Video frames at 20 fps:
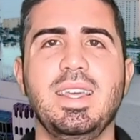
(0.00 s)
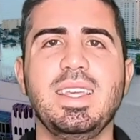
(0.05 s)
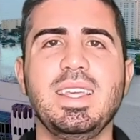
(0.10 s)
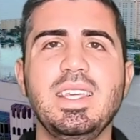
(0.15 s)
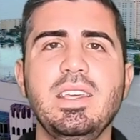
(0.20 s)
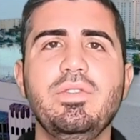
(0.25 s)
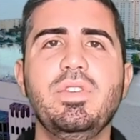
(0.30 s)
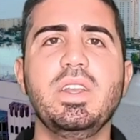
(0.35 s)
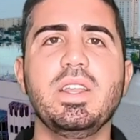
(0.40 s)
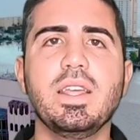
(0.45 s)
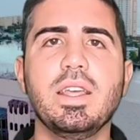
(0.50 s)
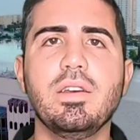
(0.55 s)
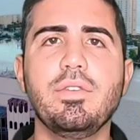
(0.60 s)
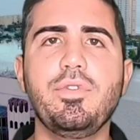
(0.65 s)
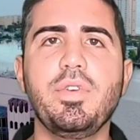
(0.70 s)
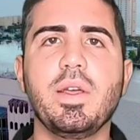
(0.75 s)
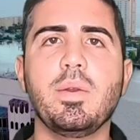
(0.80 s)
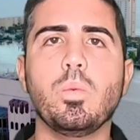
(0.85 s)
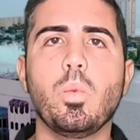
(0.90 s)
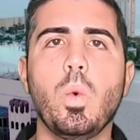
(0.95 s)
Even
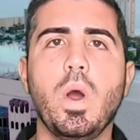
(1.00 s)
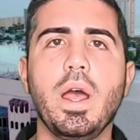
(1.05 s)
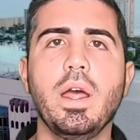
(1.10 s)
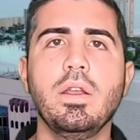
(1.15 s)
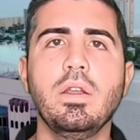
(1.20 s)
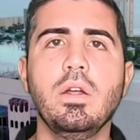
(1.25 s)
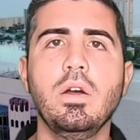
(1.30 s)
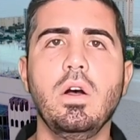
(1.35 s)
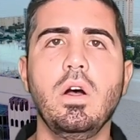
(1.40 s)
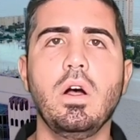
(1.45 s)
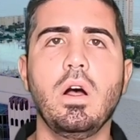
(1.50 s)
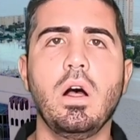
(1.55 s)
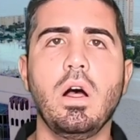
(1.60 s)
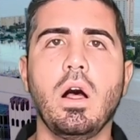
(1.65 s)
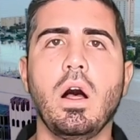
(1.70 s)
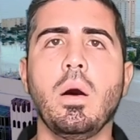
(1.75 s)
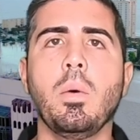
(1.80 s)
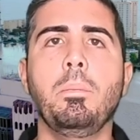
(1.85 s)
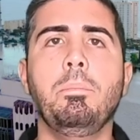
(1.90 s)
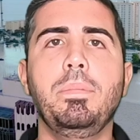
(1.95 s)
if and when
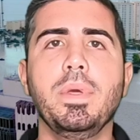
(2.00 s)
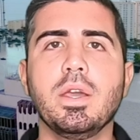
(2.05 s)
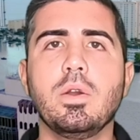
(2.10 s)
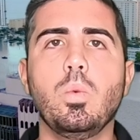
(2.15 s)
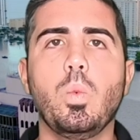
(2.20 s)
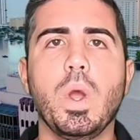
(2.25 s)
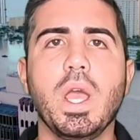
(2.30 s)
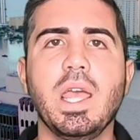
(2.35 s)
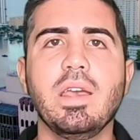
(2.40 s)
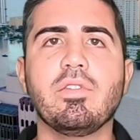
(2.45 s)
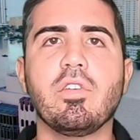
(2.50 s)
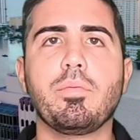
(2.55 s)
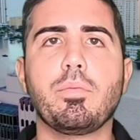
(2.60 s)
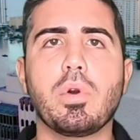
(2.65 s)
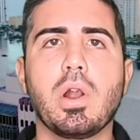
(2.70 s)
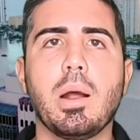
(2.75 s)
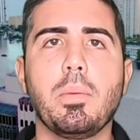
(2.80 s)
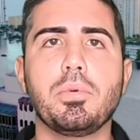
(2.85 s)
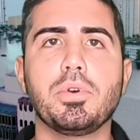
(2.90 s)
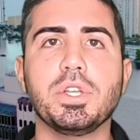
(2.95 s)
a big wave of
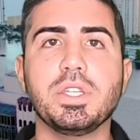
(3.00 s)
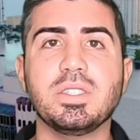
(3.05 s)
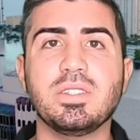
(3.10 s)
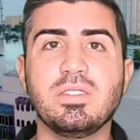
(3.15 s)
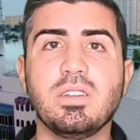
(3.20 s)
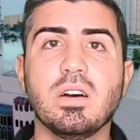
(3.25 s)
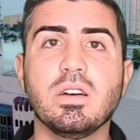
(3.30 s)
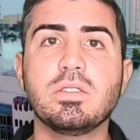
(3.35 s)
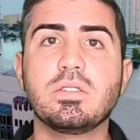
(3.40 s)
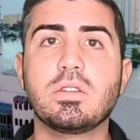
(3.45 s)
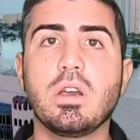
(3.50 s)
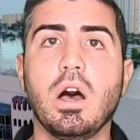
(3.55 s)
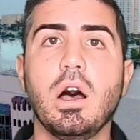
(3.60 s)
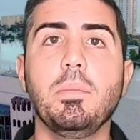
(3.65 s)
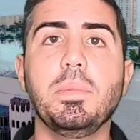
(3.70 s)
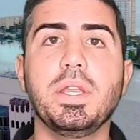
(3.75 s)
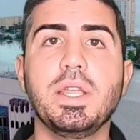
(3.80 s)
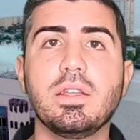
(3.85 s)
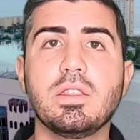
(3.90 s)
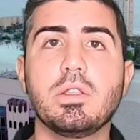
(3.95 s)
properties does
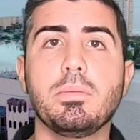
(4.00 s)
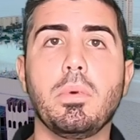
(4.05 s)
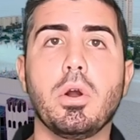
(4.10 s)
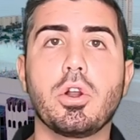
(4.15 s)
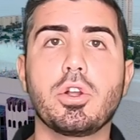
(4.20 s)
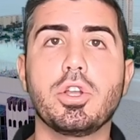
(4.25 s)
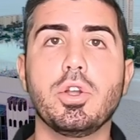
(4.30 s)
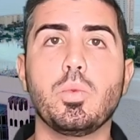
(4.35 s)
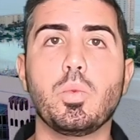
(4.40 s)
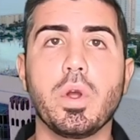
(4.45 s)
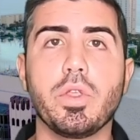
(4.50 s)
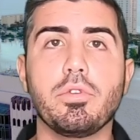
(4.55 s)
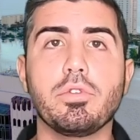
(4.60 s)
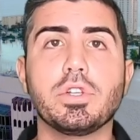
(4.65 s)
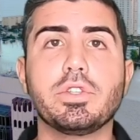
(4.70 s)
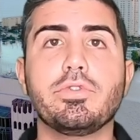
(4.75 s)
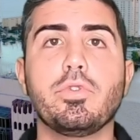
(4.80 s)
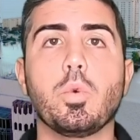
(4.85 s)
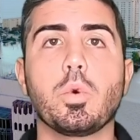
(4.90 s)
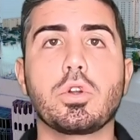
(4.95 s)
come and hit the market, whether
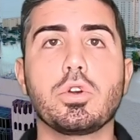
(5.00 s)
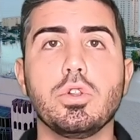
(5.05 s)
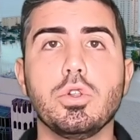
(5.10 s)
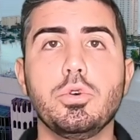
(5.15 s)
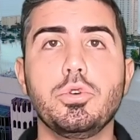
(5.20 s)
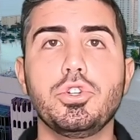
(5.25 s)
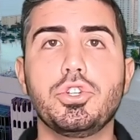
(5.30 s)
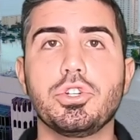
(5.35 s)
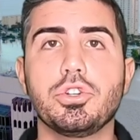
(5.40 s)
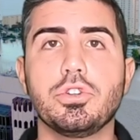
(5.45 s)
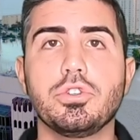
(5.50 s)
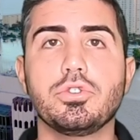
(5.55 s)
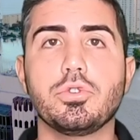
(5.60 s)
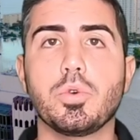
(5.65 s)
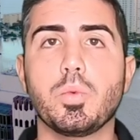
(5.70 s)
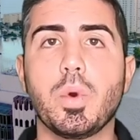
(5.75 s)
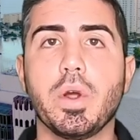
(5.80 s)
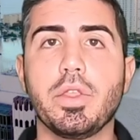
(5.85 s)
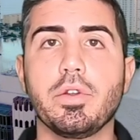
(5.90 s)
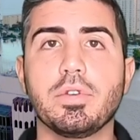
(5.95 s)
it's foreclosures
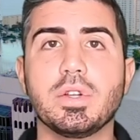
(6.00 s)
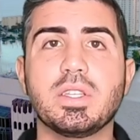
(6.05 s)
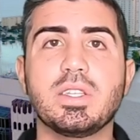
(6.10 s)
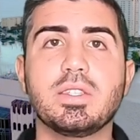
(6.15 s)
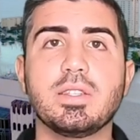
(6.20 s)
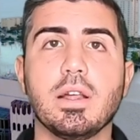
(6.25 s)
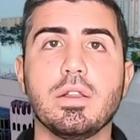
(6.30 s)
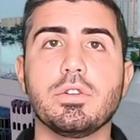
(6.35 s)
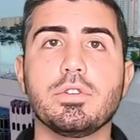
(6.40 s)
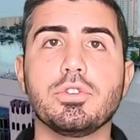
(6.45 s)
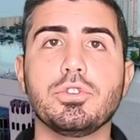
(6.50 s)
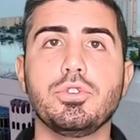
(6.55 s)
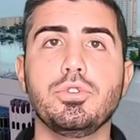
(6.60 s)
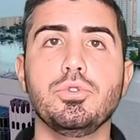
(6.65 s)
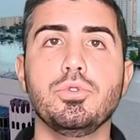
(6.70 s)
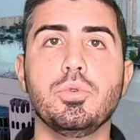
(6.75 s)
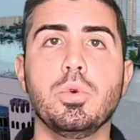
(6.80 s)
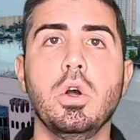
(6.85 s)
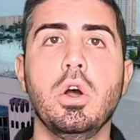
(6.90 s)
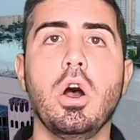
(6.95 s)
or whether it's sellers
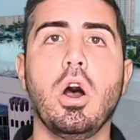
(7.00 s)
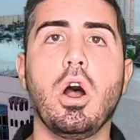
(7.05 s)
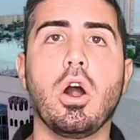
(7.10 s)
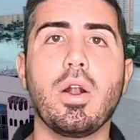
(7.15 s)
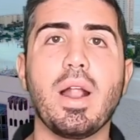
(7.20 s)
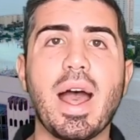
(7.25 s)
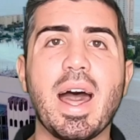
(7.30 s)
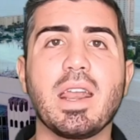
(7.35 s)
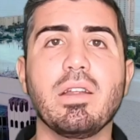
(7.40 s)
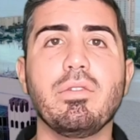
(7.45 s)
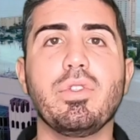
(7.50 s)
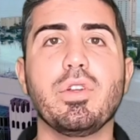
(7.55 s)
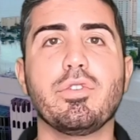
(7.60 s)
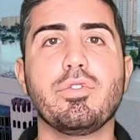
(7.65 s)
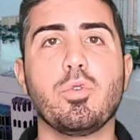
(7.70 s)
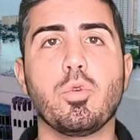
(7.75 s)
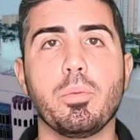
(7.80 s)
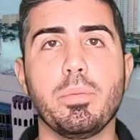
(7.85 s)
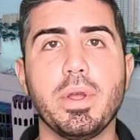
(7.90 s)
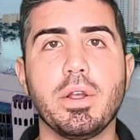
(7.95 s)
who are out of their
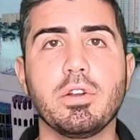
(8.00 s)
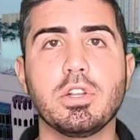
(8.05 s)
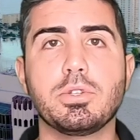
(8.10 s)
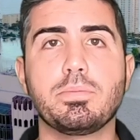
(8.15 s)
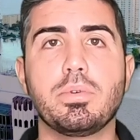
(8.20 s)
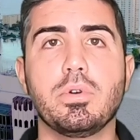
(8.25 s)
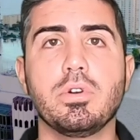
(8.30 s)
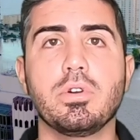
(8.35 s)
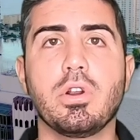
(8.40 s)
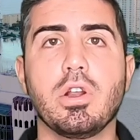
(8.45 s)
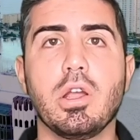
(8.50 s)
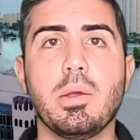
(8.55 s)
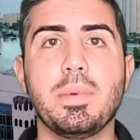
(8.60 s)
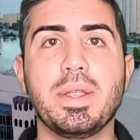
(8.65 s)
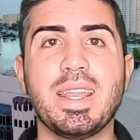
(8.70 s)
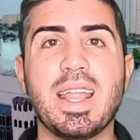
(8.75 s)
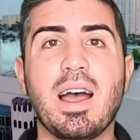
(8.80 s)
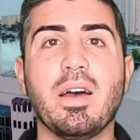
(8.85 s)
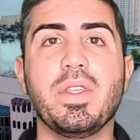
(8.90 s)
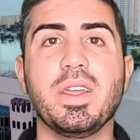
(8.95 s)
forbearance program
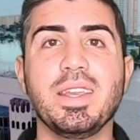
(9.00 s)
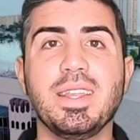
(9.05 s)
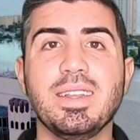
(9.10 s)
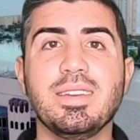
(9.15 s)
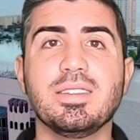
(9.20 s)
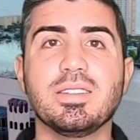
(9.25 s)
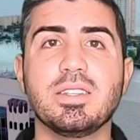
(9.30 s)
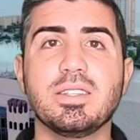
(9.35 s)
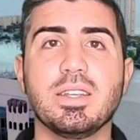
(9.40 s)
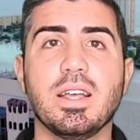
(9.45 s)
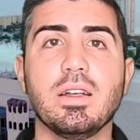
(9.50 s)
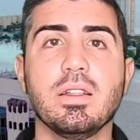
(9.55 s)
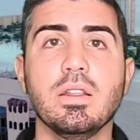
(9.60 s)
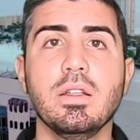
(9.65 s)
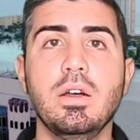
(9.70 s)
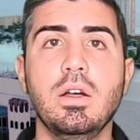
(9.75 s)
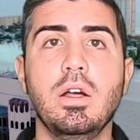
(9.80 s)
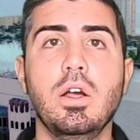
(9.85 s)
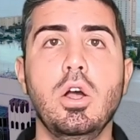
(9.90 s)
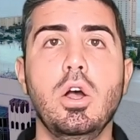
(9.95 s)
and now they need to
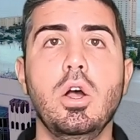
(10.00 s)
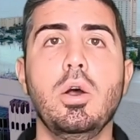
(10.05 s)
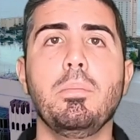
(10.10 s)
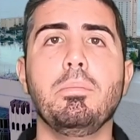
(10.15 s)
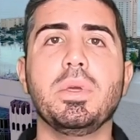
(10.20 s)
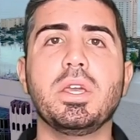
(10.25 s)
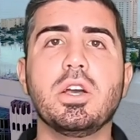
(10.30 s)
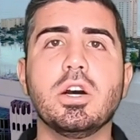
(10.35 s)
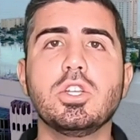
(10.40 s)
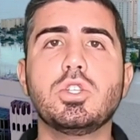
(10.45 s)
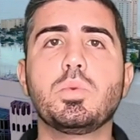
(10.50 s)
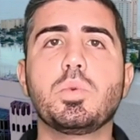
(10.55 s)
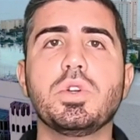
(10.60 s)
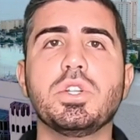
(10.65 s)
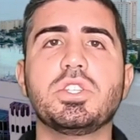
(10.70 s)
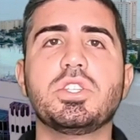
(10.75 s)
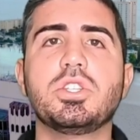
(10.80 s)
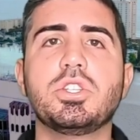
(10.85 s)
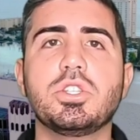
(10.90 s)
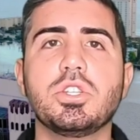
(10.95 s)
sell, because we're
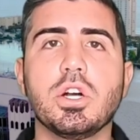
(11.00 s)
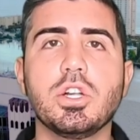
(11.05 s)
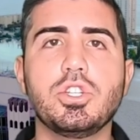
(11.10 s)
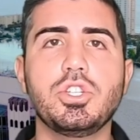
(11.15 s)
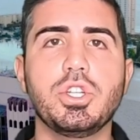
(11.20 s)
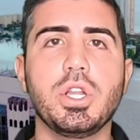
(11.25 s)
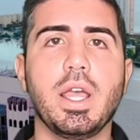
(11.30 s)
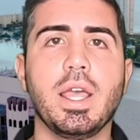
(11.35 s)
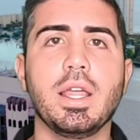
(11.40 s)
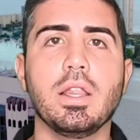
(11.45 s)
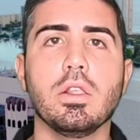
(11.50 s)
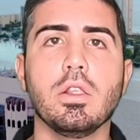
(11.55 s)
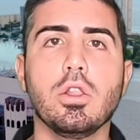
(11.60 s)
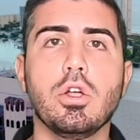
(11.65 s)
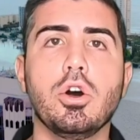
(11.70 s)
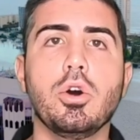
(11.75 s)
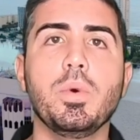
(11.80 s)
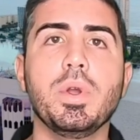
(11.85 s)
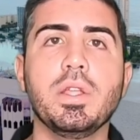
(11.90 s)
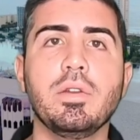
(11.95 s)
in such a
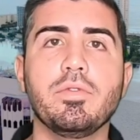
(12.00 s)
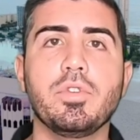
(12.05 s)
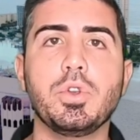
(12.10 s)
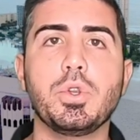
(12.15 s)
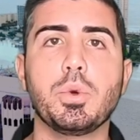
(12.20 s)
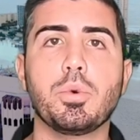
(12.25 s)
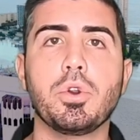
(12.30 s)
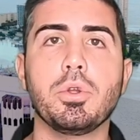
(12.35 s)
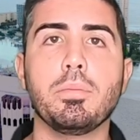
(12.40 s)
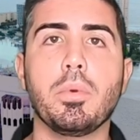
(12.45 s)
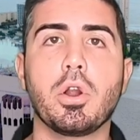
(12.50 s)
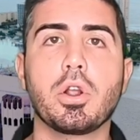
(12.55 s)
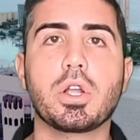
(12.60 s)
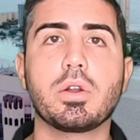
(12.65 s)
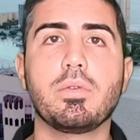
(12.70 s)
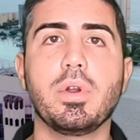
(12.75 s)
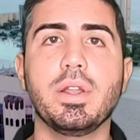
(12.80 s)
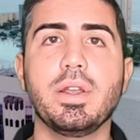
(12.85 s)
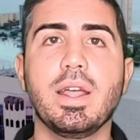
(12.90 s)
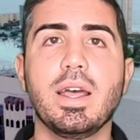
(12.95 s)
low inventory
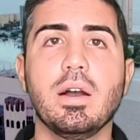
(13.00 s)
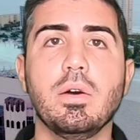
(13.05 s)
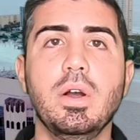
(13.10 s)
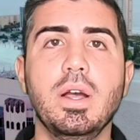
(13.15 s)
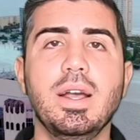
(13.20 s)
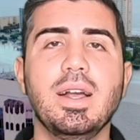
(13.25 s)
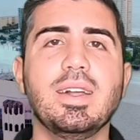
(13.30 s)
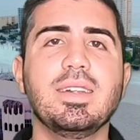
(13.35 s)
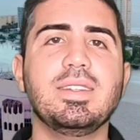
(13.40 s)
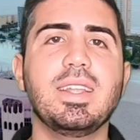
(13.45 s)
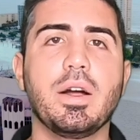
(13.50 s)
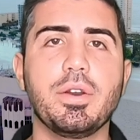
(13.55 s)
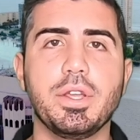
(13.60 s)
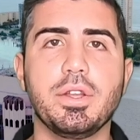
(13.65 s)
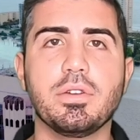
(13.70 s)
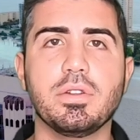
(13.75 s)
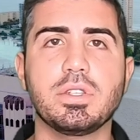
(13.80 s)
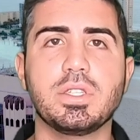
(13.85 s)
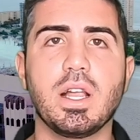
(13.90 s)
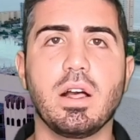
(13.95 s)
market right now, down
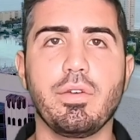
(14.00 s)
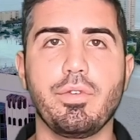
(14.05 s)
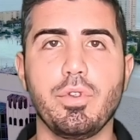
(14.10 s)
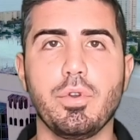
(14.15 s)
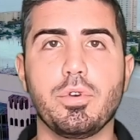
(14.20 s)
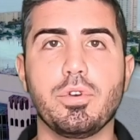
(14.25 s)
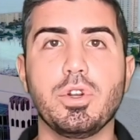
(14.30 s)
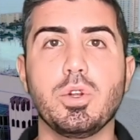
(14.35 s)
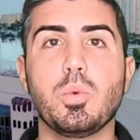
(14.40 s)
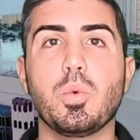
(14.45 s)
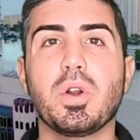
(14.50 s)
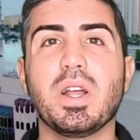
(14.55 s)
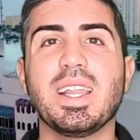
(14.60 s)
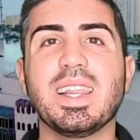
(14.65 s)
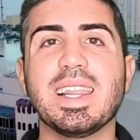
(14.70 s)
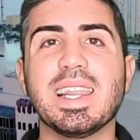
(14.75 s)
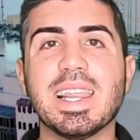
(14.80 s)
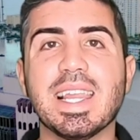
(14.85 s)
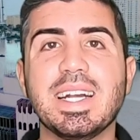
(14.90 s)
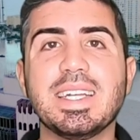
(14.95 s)
here in South Florida, we're at
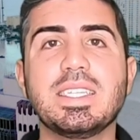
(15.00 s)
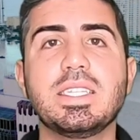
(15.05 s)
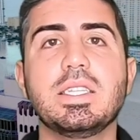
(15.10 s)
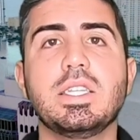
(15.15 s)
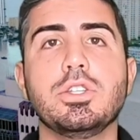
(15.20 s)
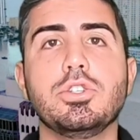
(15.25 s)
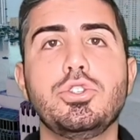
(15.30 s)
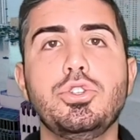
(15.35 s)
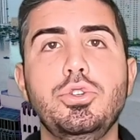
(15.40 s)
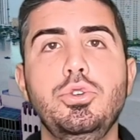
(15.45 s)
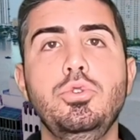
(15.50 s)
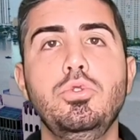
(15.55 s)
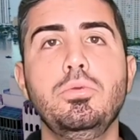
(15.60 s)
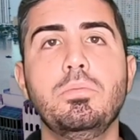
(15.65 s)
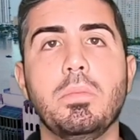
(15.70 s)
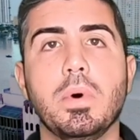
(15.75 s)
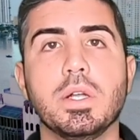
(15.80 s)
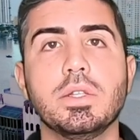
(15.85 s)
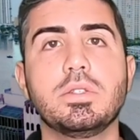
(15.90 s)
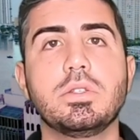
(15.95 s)
less than 2
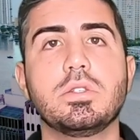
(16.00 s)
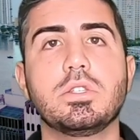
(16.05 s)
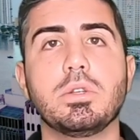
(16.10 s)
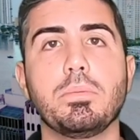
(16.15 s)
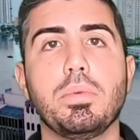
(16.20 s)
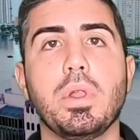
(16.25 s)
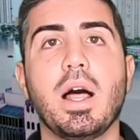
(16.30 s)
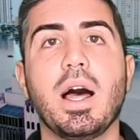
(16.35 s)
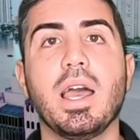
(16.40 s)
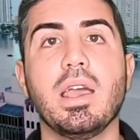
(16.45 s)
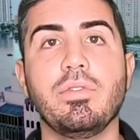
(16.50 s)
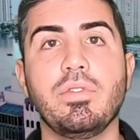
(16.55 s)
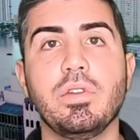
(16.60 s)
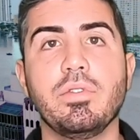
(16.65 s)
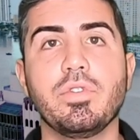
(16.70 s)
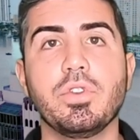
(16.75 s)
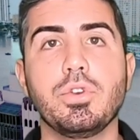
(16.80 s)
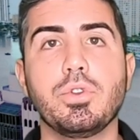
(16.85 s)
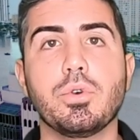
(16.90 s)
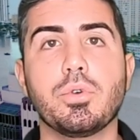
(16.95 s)
months' supply of
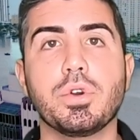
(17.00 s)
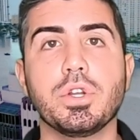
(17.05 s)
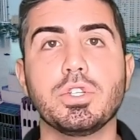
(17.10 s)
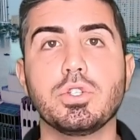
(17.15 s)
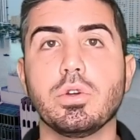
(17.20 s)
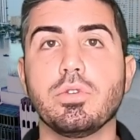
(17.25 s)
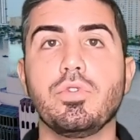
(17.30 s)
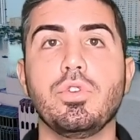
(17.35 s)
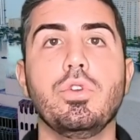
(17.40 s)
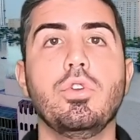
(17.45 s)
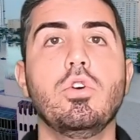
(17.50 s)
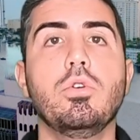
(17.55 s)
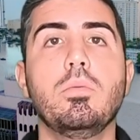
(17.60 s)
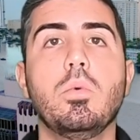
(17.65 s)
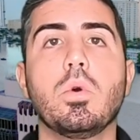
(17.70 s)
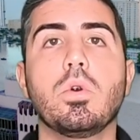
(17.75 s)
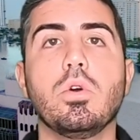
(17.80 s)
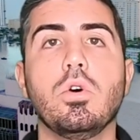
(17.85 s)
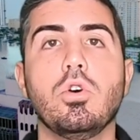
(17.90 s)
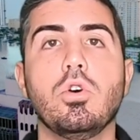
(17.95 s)
inventory. So if no more